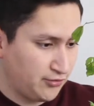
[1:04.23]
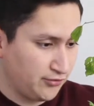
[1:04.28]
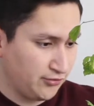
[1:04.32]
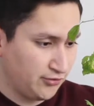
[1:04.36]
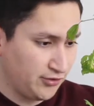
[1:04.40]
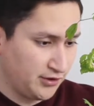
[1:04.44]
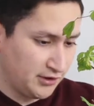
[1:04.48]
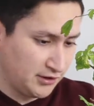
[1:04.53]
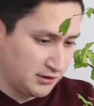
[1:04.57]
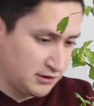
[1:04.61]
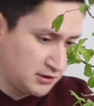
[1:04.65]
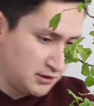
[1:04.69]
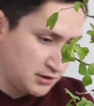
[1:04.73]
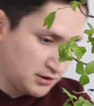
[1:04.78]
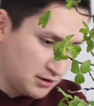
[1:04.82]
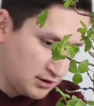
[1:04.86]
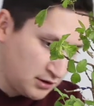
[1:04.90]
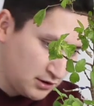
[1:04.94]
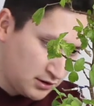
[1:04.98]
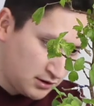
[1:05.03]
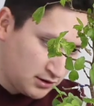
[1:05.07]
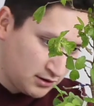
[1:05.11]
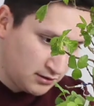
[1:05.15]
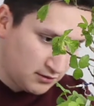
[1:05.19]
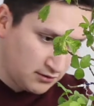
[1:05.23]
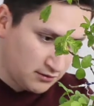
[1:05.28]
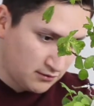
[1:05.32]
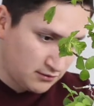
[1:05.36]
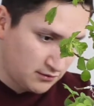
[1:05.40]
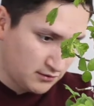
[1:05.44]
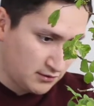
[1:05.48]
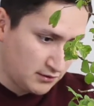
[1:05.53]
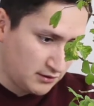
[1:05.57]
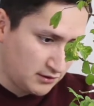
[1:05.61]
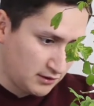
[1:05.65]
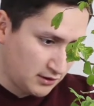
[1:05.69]
pruning
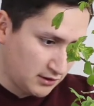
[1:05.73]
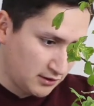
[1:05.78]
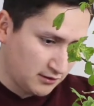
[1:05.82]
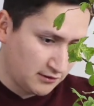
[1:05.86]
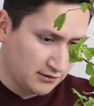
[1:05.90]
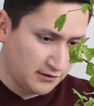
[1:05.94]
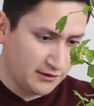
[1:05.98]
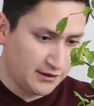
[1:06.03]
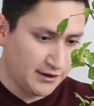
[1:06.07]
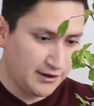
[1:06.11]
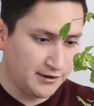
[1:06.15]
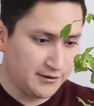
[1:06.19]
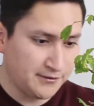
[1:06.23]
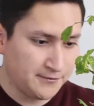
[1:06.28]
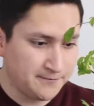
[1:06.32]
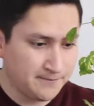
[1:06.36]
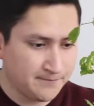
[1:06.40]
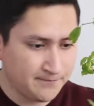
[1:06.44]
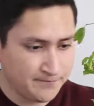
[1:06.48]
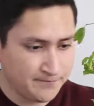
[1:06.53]
here and there.